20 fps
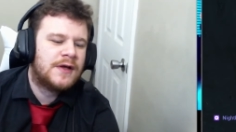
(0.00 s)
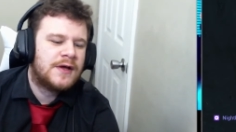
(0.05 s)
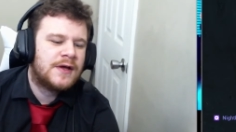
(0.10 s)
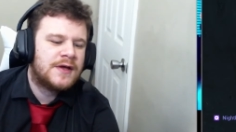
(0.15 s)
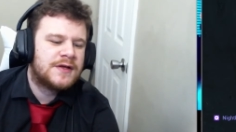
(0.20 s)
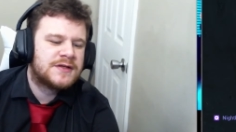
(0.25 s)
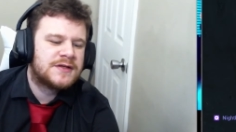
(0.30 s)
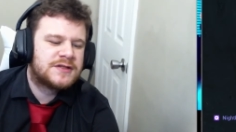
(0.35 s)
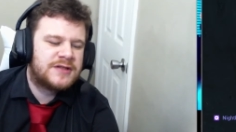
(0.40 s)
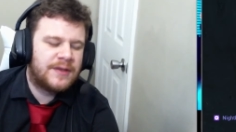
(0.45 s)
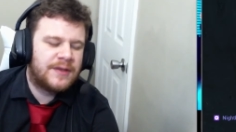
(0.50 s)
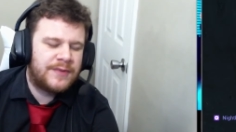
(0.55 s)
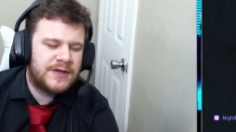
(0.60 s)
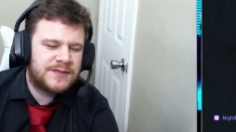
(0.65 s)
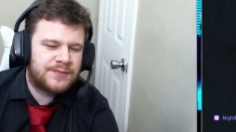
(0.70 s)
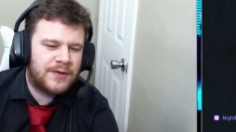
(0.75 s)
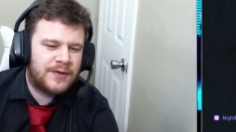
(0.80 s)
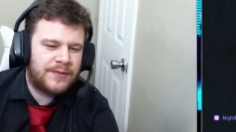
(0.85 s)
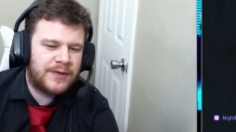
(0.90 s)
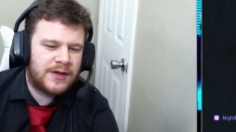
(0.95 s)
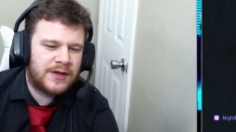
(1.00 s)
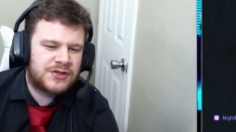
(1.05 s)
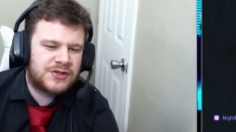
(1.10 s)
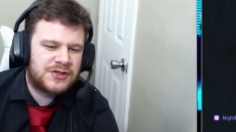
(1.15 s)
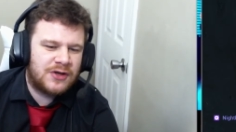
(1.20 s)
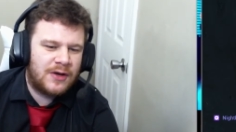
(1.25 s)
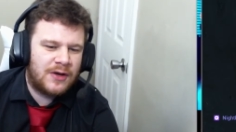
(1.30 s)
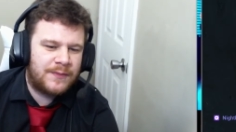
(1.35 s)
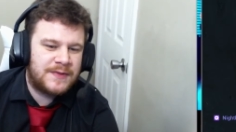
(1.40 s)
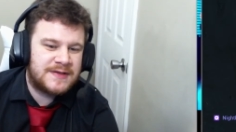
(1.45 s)
somebody's probably going to
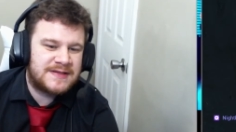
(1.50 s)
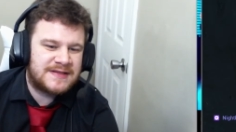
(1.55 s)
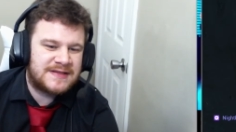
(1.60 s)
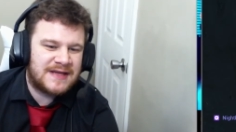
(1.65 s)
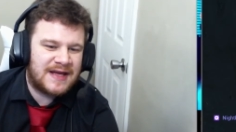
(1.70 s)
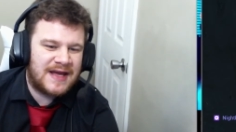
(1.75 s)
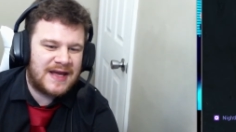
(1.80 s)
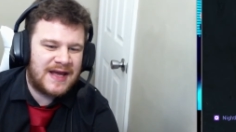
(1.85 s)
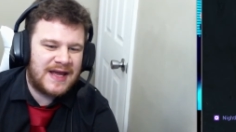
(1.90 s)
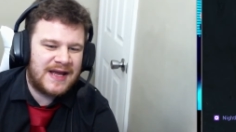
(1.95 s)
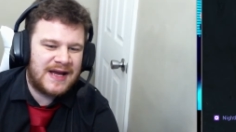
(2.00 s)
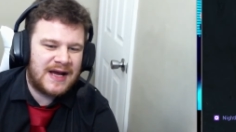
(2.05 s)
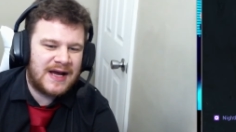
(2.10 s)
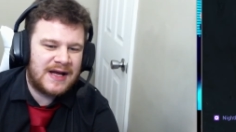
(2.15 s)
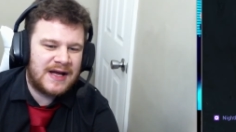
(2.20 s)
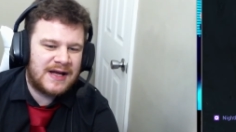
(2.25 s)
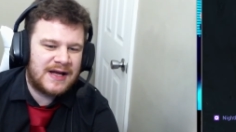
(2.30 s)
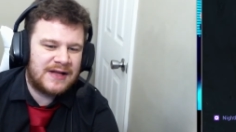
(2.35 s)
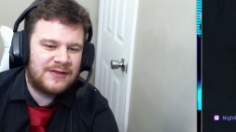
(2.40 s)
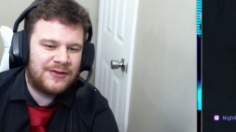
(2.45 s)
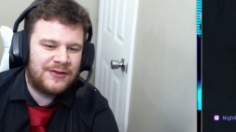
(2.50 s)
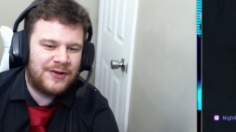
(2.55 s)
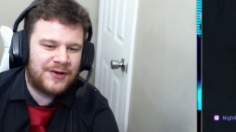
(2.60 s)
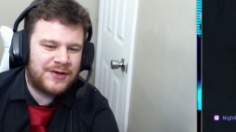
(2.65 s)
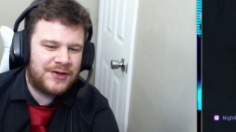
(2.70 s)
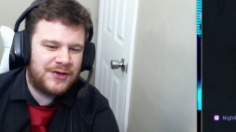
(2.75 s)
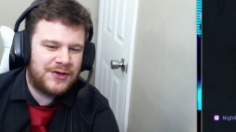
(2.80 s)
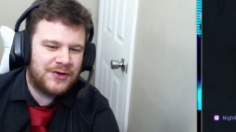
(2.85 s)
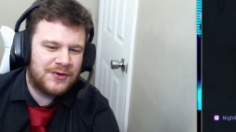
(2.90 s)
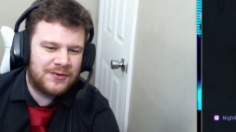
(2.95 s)
show up and say,
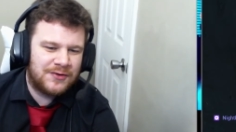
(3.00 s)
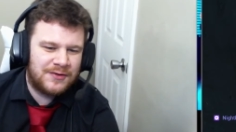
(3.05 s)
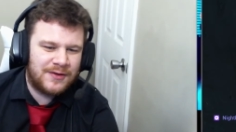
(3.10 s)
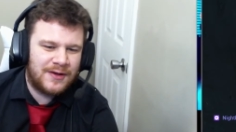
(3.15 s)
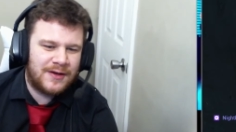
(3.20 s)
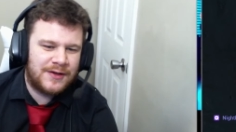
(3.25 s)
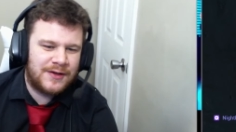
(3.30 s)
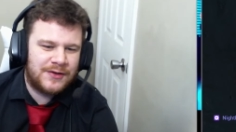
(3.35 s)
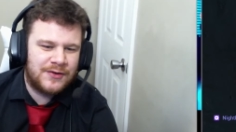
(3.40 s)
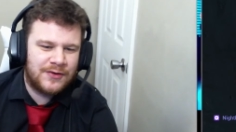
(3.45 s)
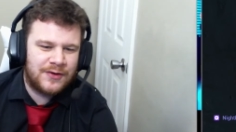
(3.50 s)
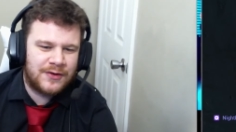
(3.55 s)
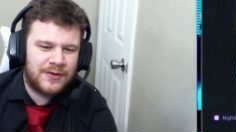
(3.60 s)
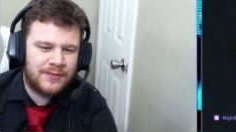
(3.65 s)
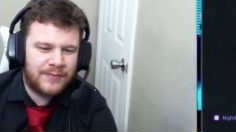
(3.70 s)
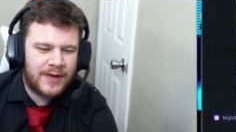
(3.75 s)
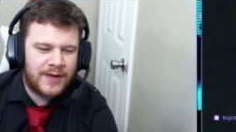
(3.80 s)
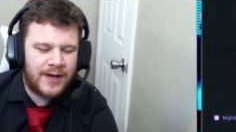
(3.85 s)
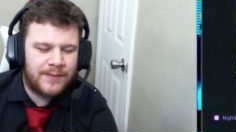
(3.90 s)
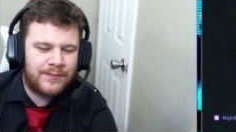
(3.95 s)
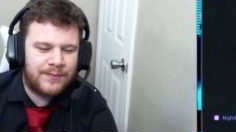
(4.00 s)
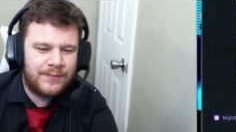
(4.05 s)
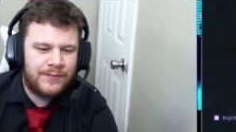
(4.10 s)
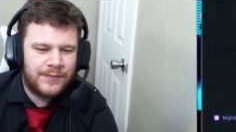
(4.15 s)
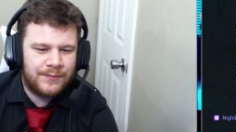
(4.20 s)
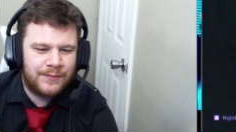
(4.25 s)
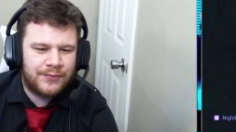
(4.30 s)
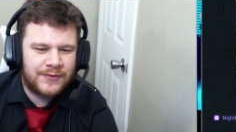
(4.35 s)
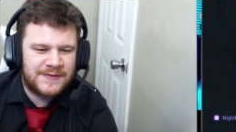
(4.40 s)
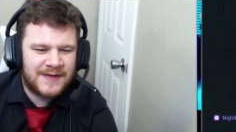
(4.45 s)
look, you're under my
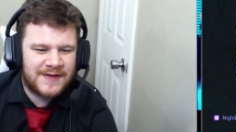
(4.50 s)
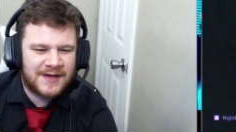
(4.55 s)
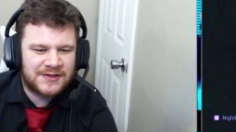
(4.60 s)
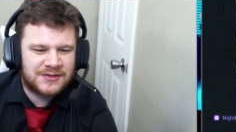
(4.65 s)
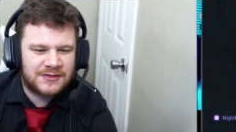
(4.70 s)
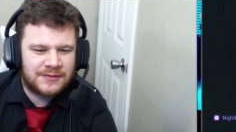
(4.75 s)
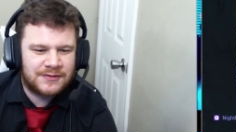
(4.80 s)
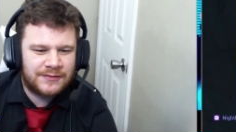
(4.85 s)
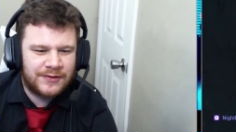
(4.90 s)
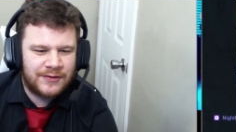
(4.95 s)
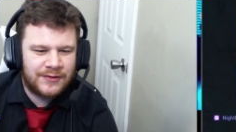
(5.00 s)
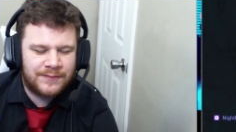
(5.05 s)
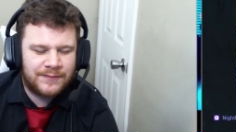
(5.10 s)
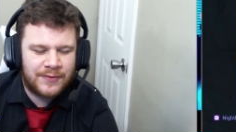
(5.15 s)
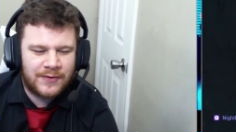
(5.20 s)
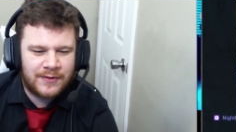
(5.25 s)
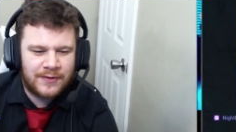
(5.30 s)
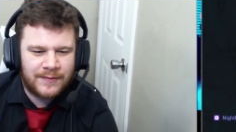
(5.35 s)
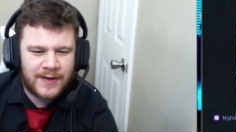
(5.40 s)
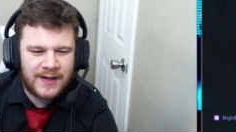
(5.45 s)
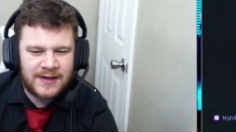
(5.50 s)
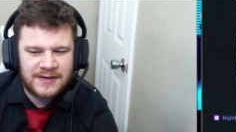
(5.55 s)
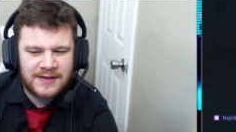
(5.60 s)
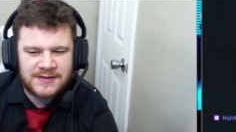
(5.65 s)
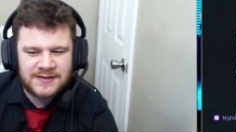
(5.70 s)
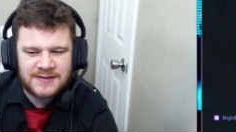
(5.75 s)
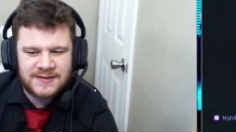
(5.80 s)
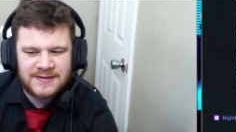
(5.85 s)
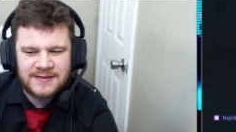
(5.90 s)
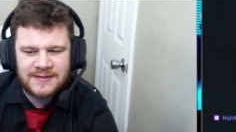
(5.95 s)
protection. You're part of my
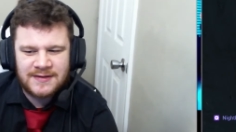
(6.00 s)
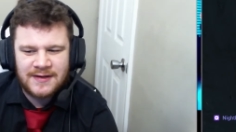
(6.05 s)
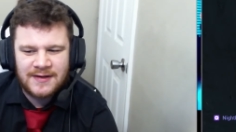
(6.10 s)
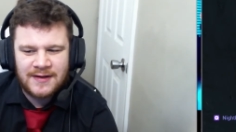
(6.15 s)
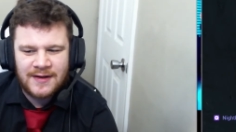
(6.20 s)
aegis.